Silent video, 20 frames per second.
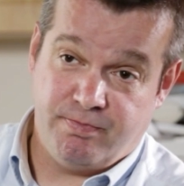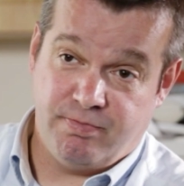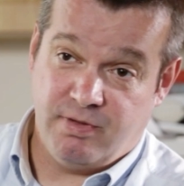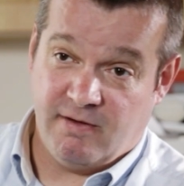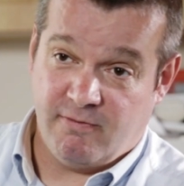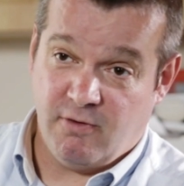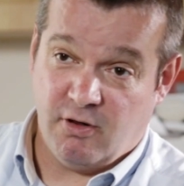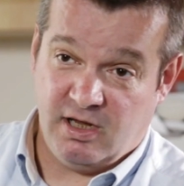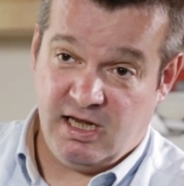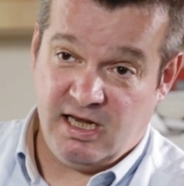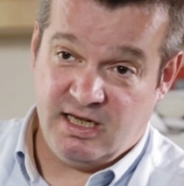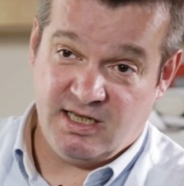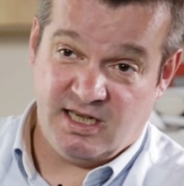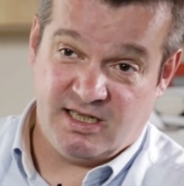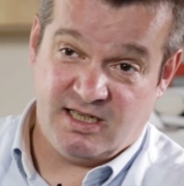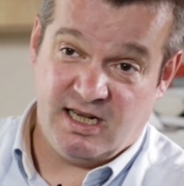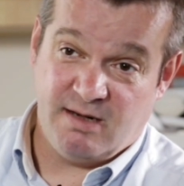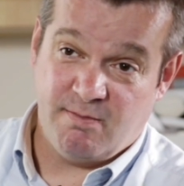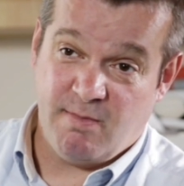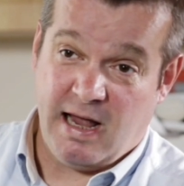they've got the
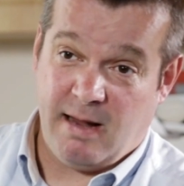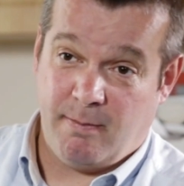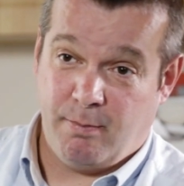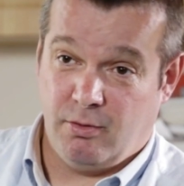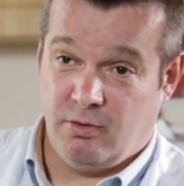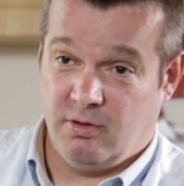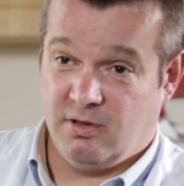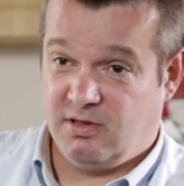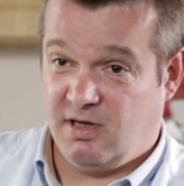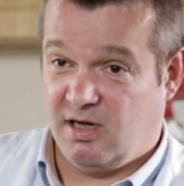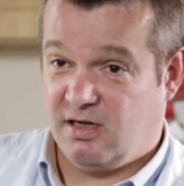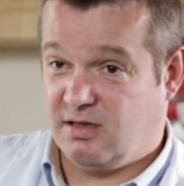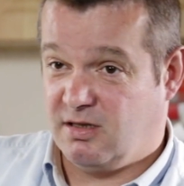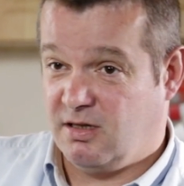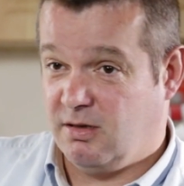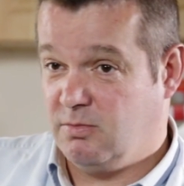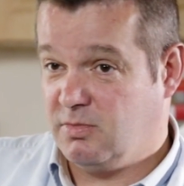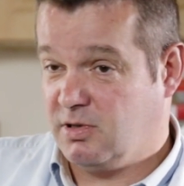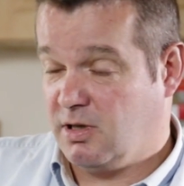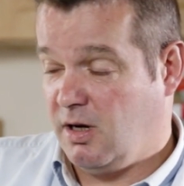existing map on the
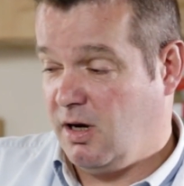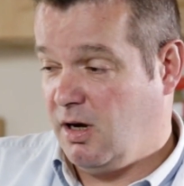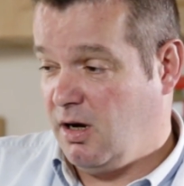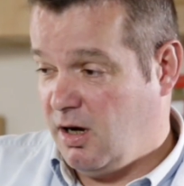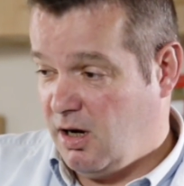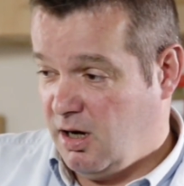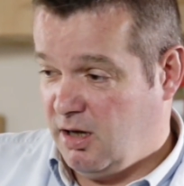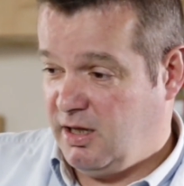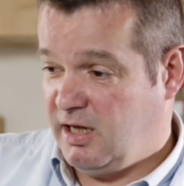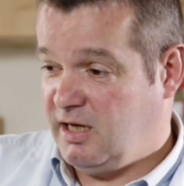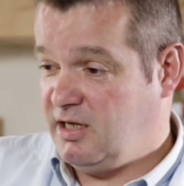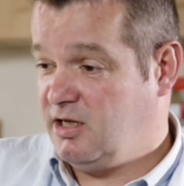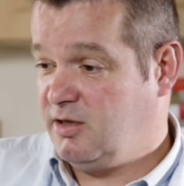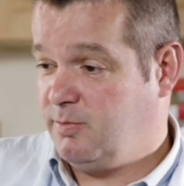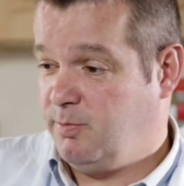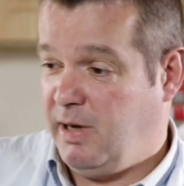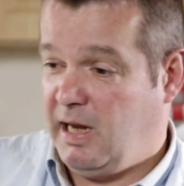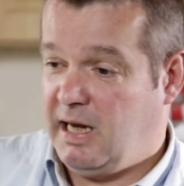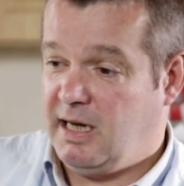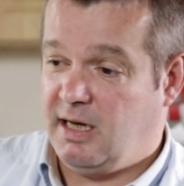systems and they
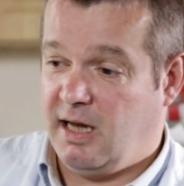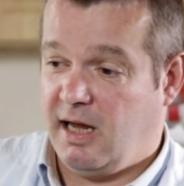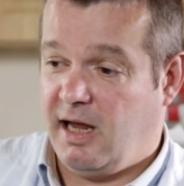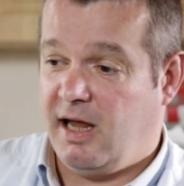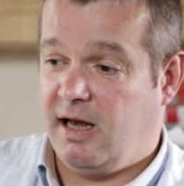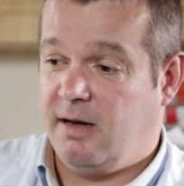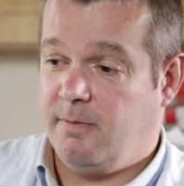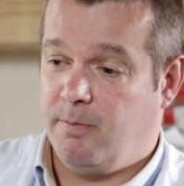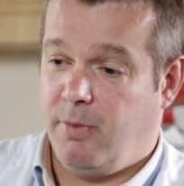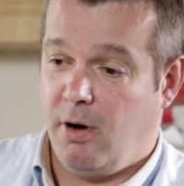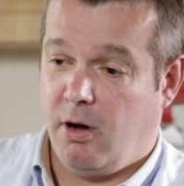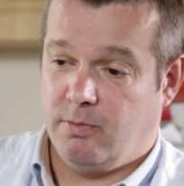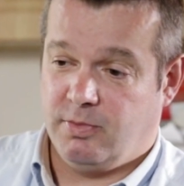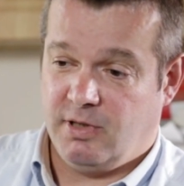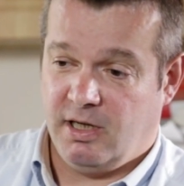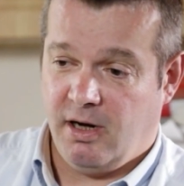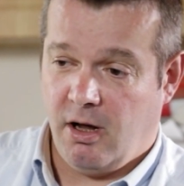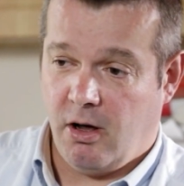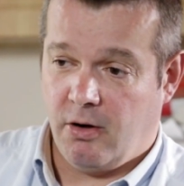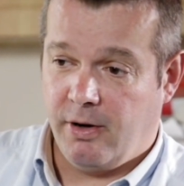just pinged it in,
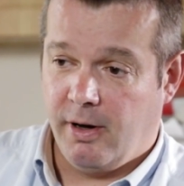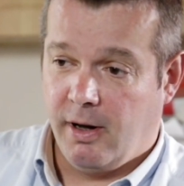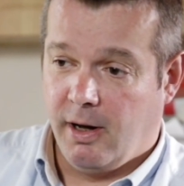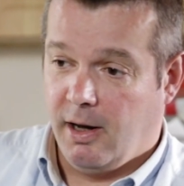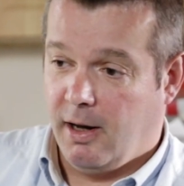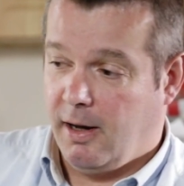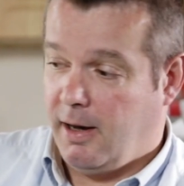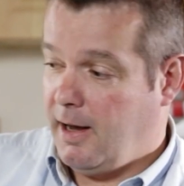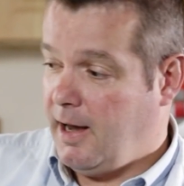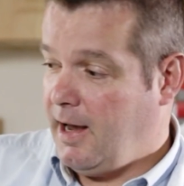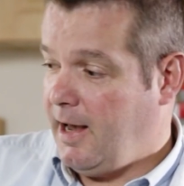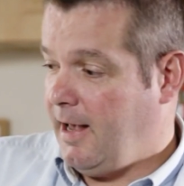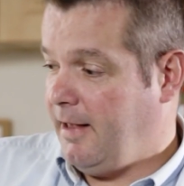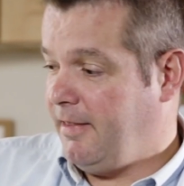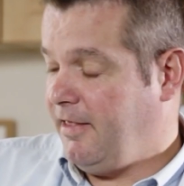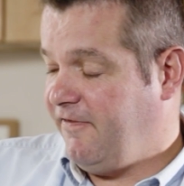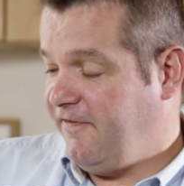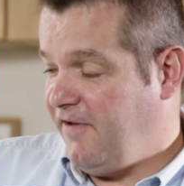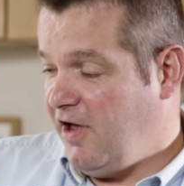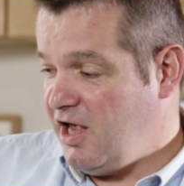popped it on.
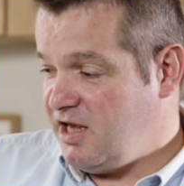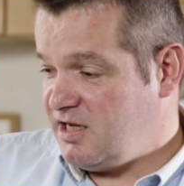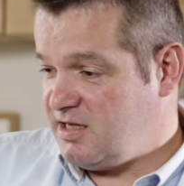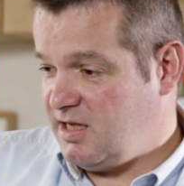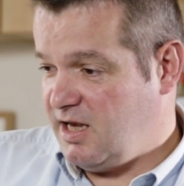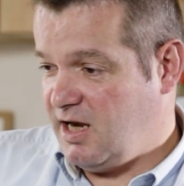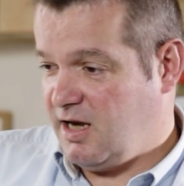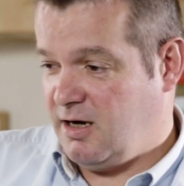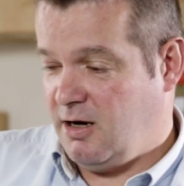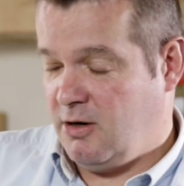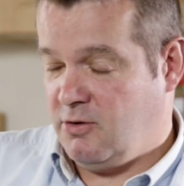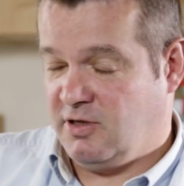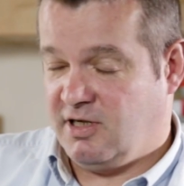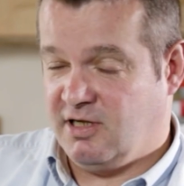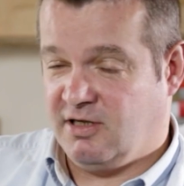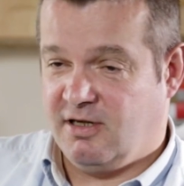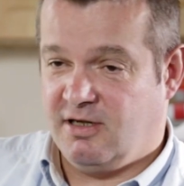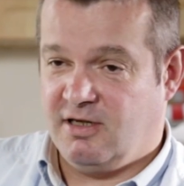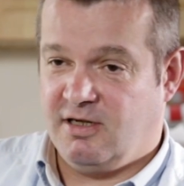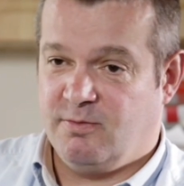The first thing I
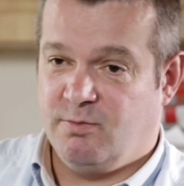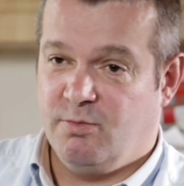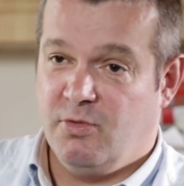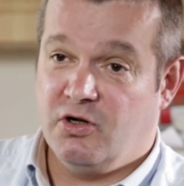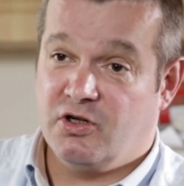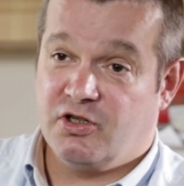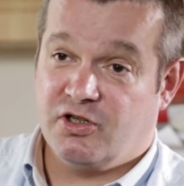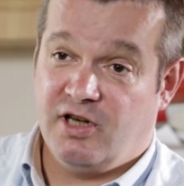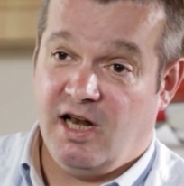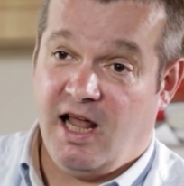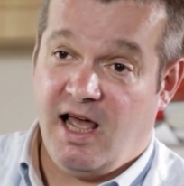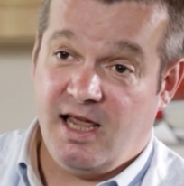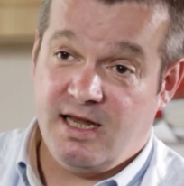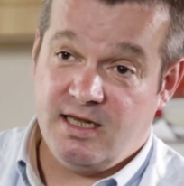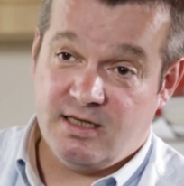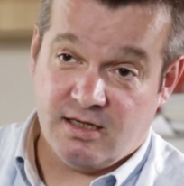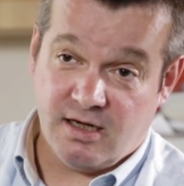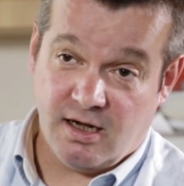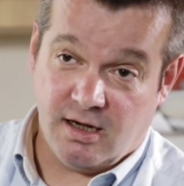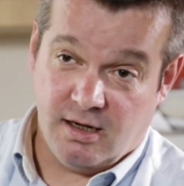noticed is it's much
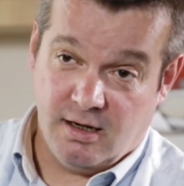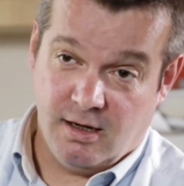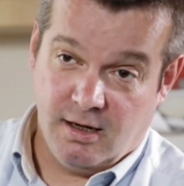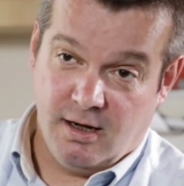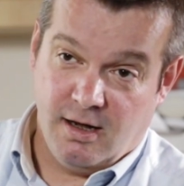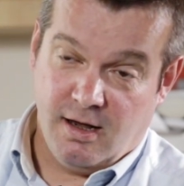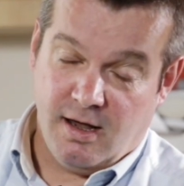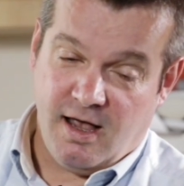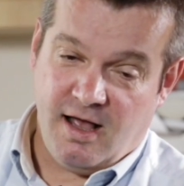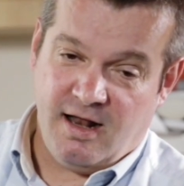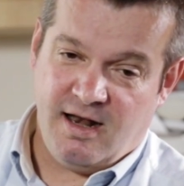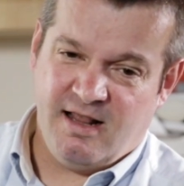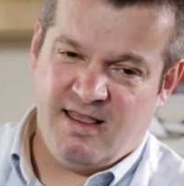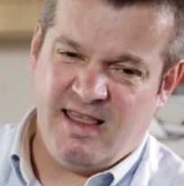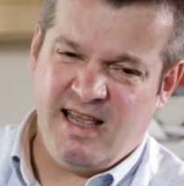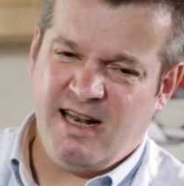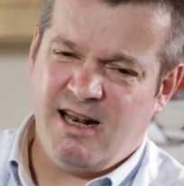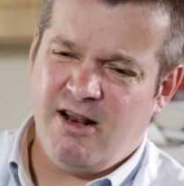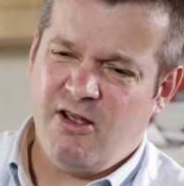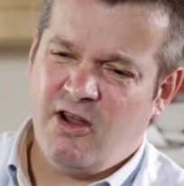lighter. And I
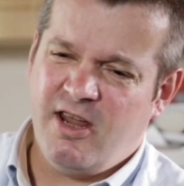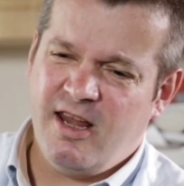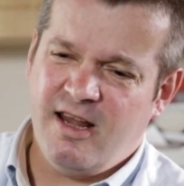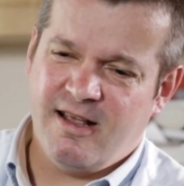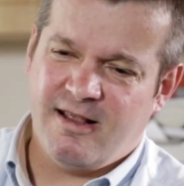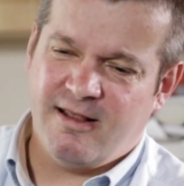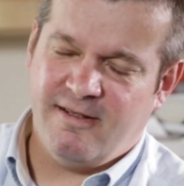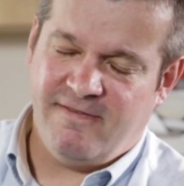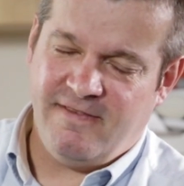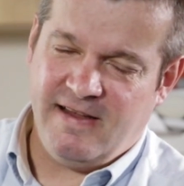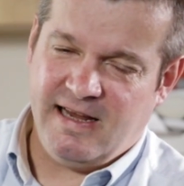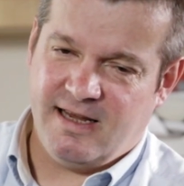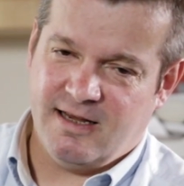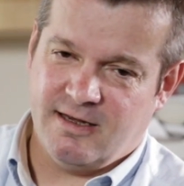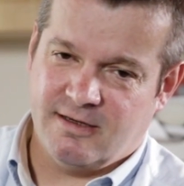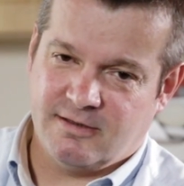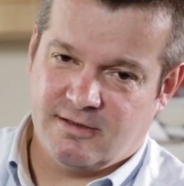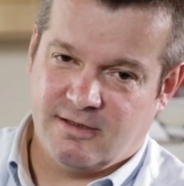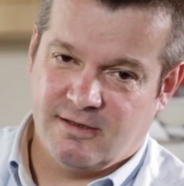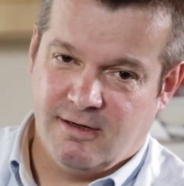think looking at the
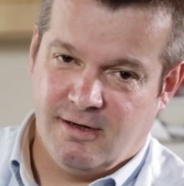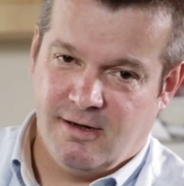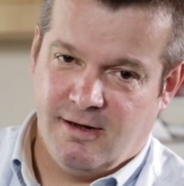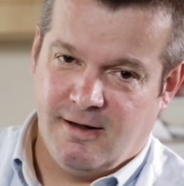figures,